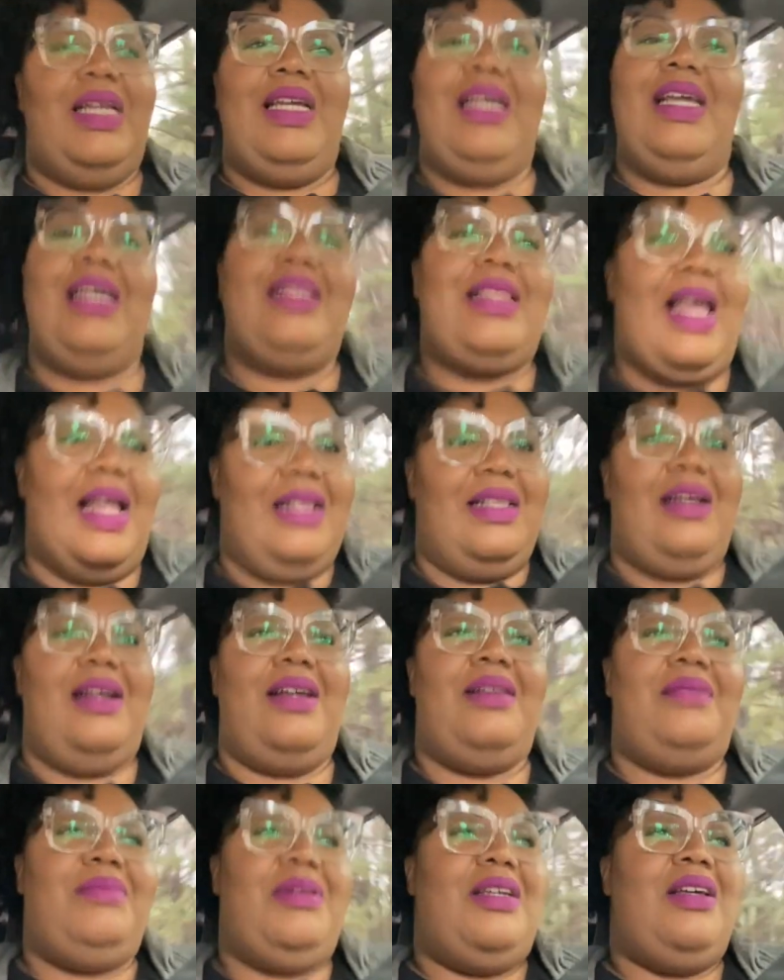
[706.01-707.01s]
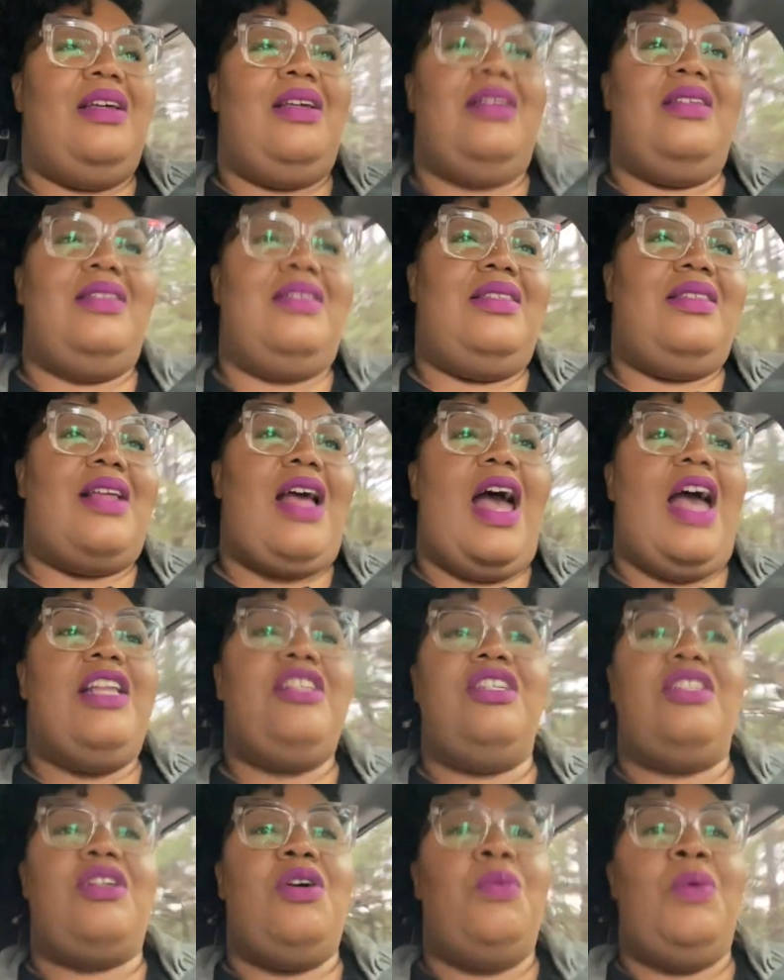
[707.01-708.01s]
get that done, because I
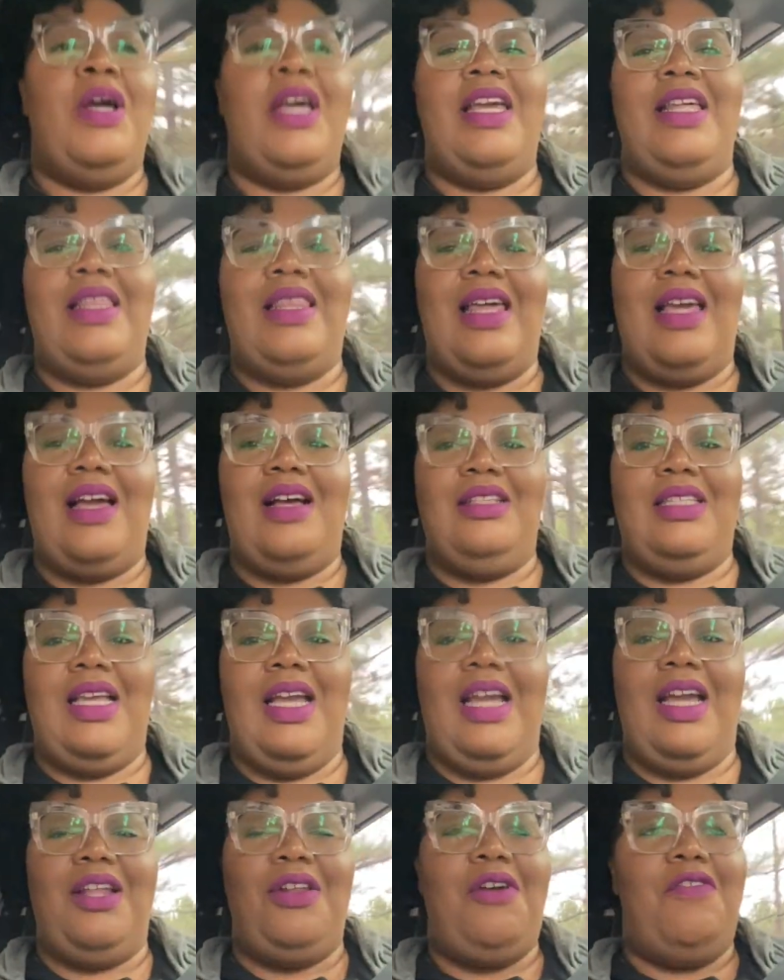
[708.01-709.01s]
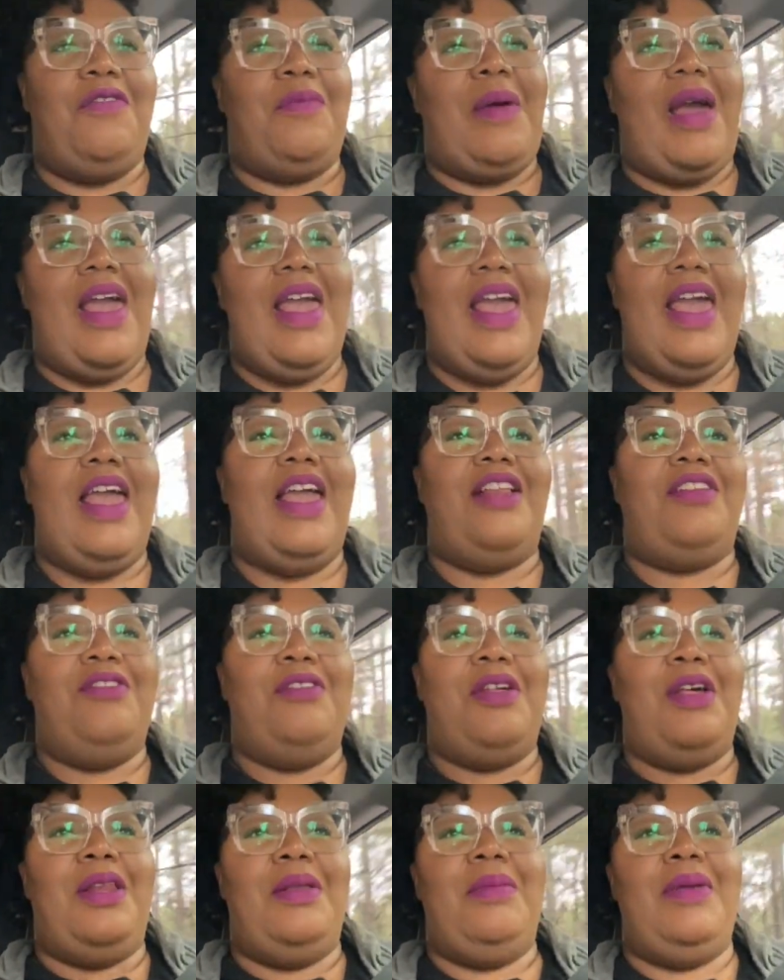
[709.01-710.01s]
just don't want anything else hanging over my head. You know what I